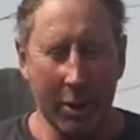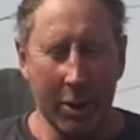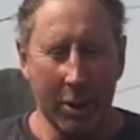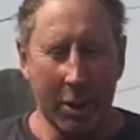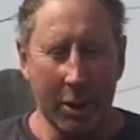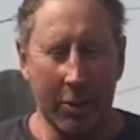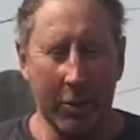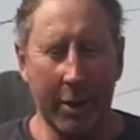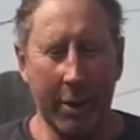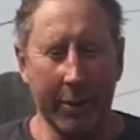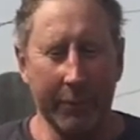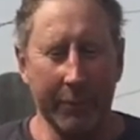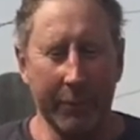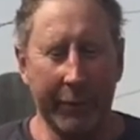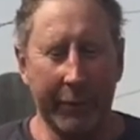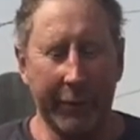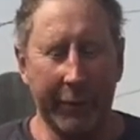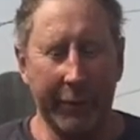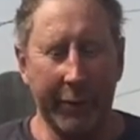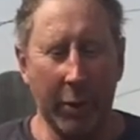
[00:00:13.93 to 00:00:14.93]
All right,
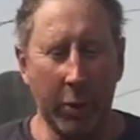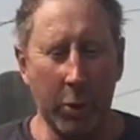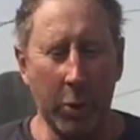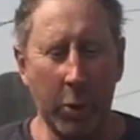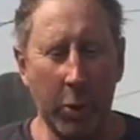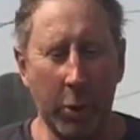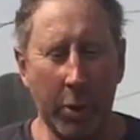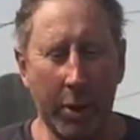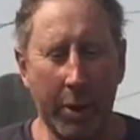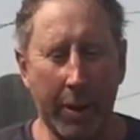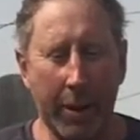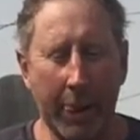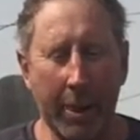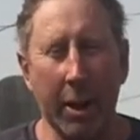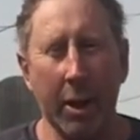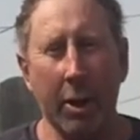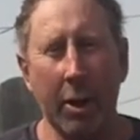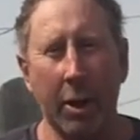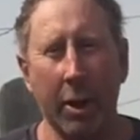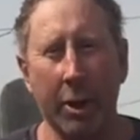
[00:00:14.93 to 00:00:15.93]
so
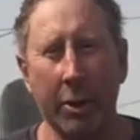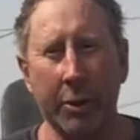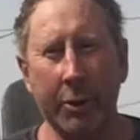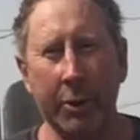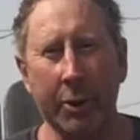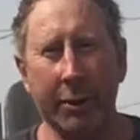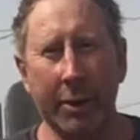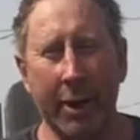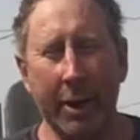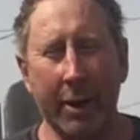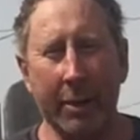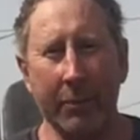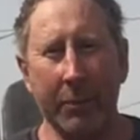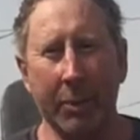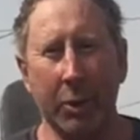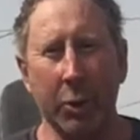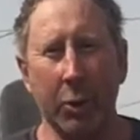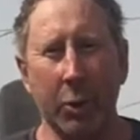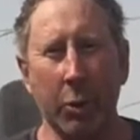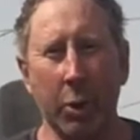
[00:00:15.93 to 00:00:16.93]
on your exam,
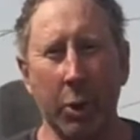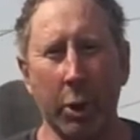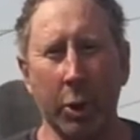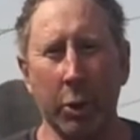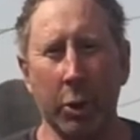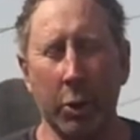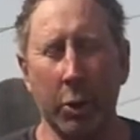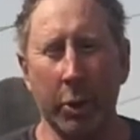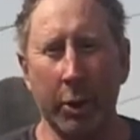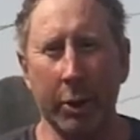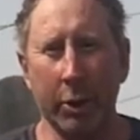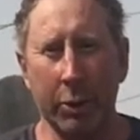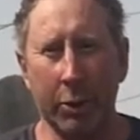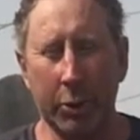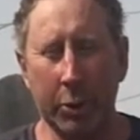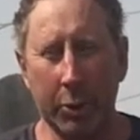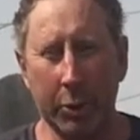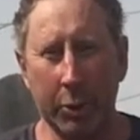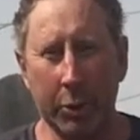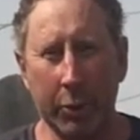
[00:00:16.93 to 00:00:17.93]
you are going
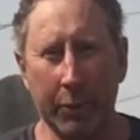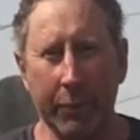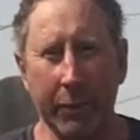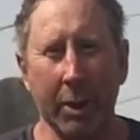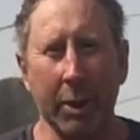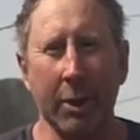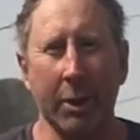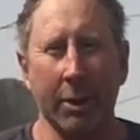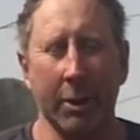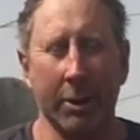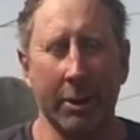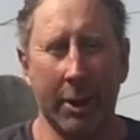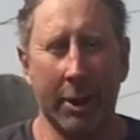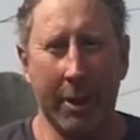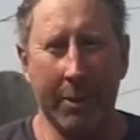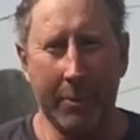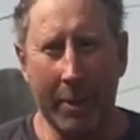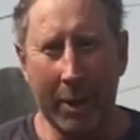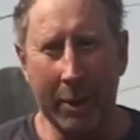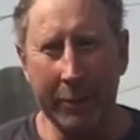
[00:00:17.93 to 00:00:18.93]
to
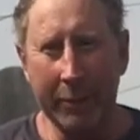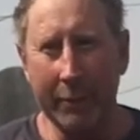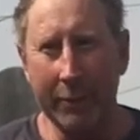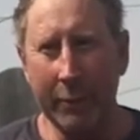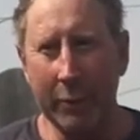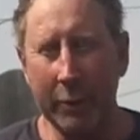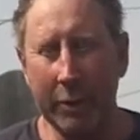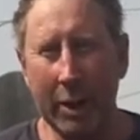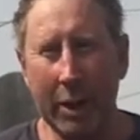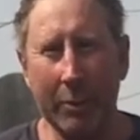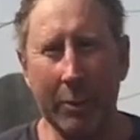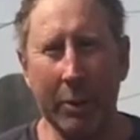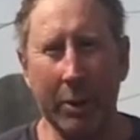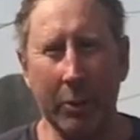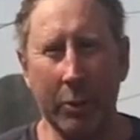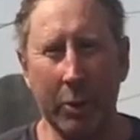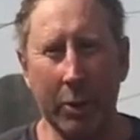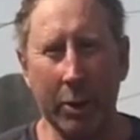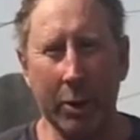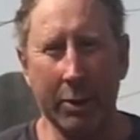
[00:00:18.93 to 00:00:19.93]
type out the vocabulary
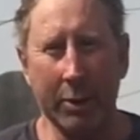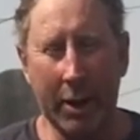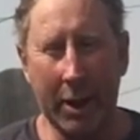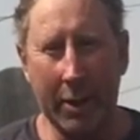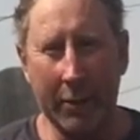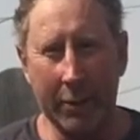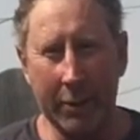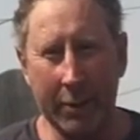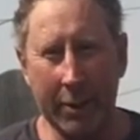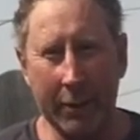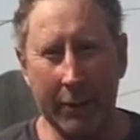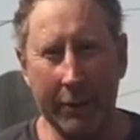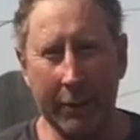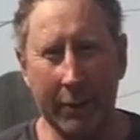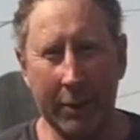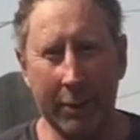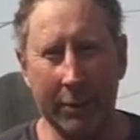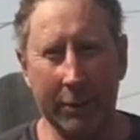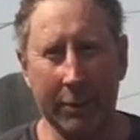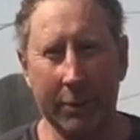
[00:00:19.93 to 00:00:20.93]
words and their
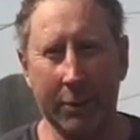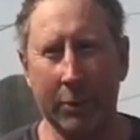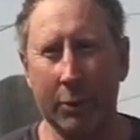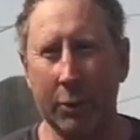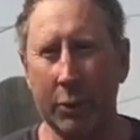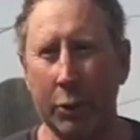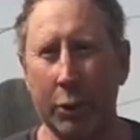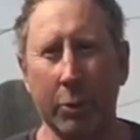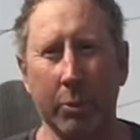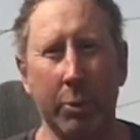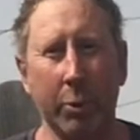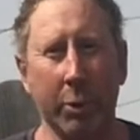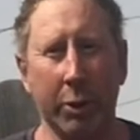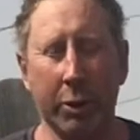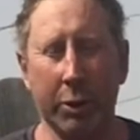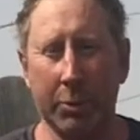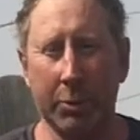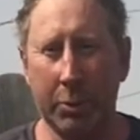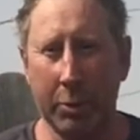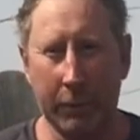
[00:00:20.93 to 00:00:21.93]
definitions. Your book
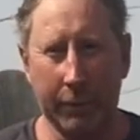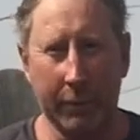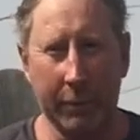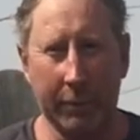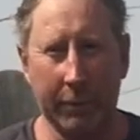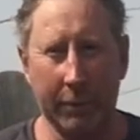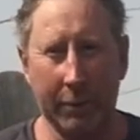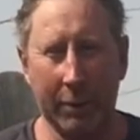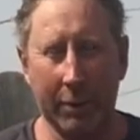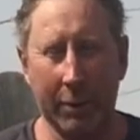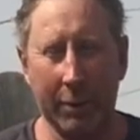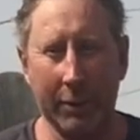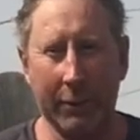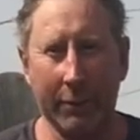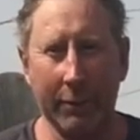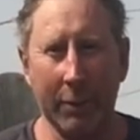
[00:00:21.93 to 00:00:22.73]
is perfect for this.